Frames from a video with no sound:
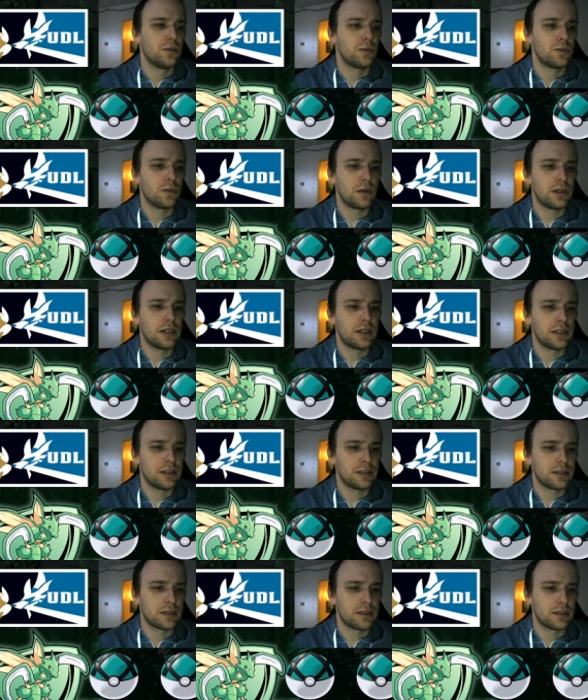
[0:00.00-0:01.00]

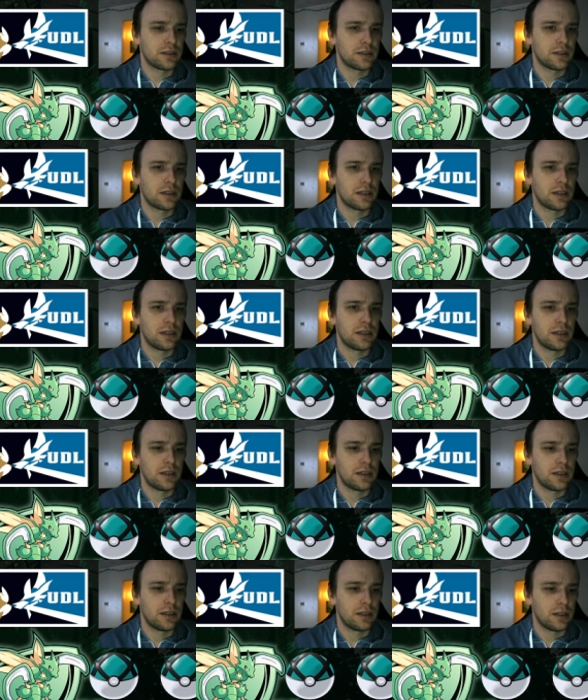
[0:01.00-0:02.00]
was
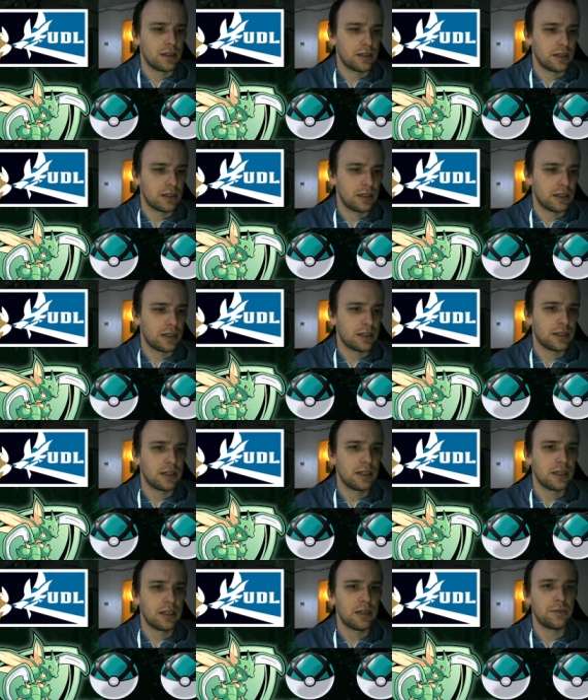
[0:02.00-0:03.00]

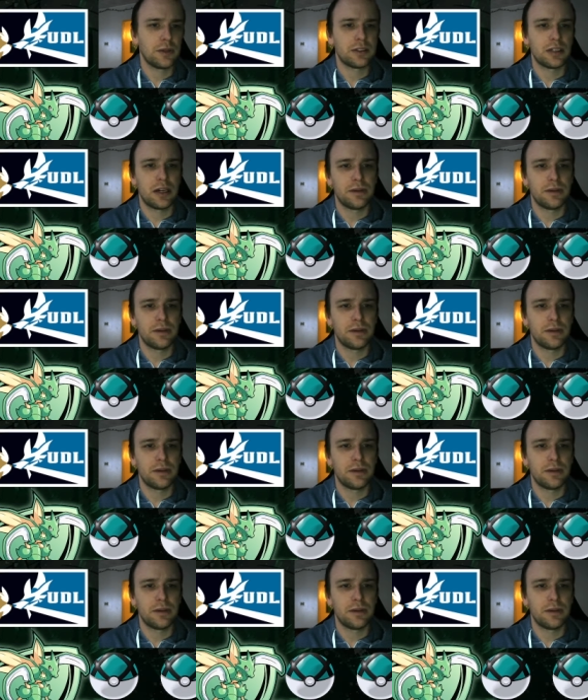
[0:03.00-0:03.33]
Hitmontop.